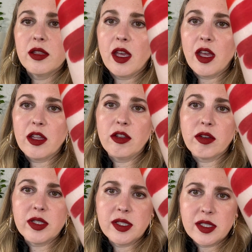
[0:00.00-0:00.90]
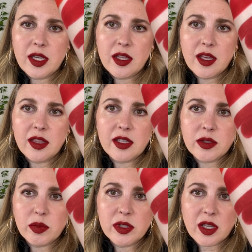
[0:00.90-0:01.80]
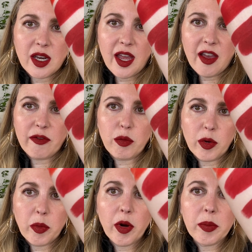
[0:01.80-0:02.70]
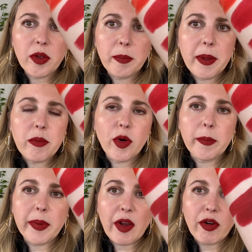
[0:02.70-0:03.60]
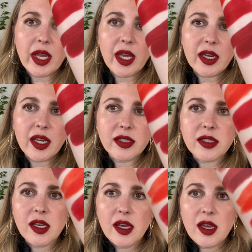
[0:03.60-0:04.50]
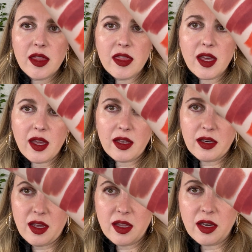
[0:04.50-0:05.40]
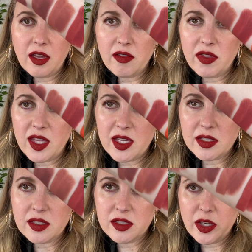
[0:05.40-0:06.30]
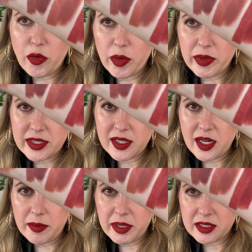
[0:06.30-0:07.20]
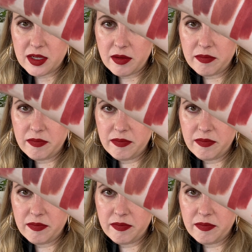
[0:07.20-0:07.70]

And you can see that this one's going to have more purple, a bit more berry in it than any of these Dior ones that I picked up.